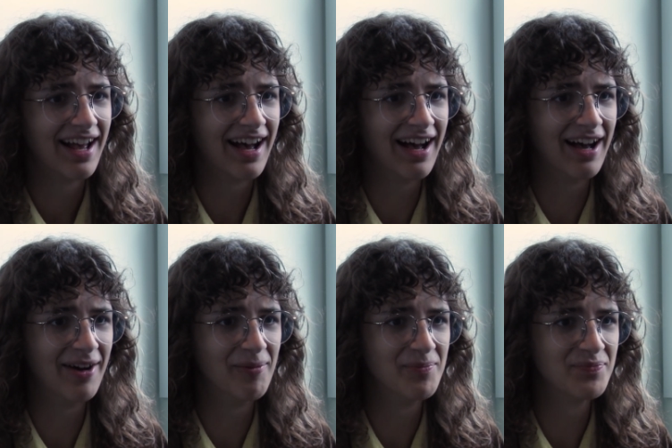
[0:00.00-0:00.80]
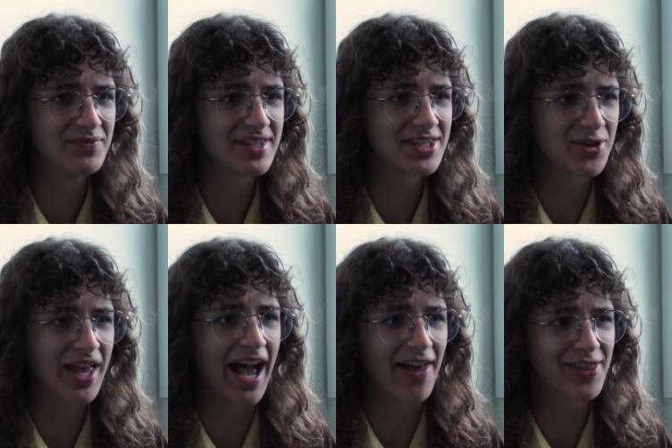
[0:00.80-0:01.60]
Um, so
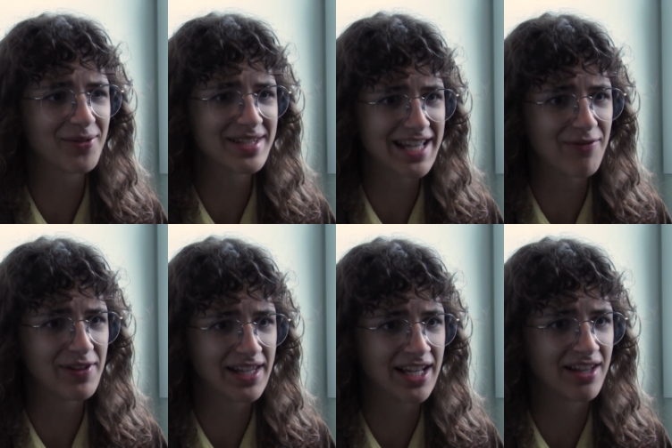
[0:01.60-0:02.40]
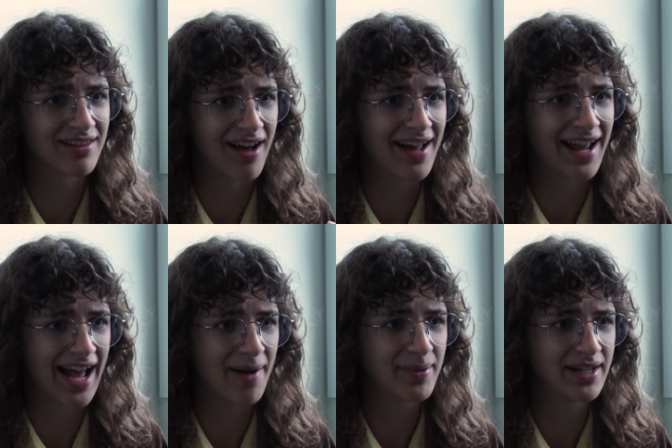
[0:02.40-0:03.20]
yeah, there was definitely a lot
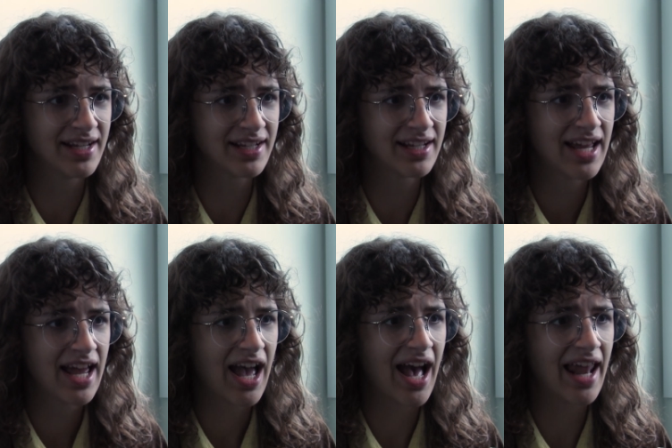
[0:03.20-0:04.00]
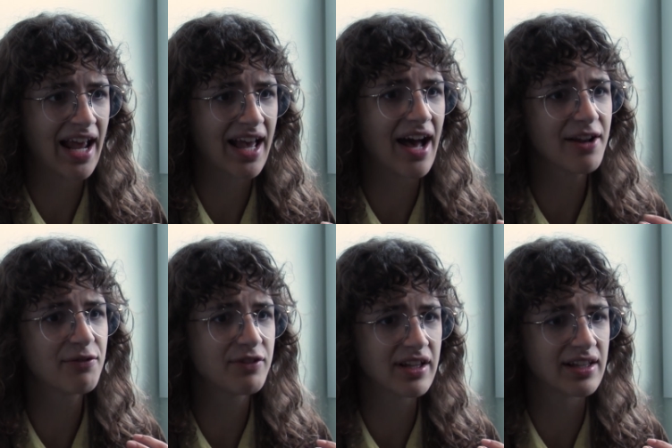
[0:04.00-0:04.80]
happening, and I kind of
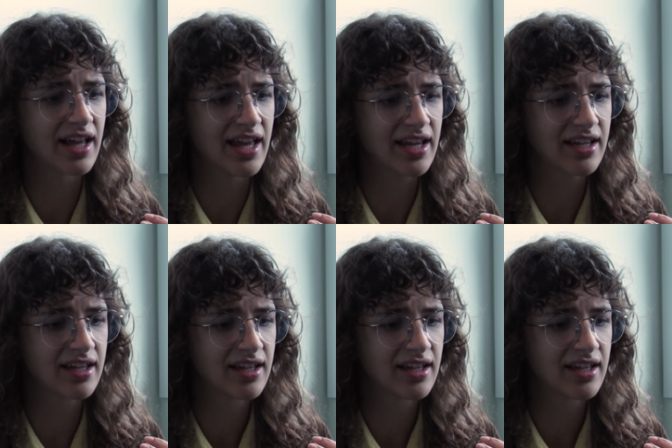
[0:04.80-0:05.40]
feel like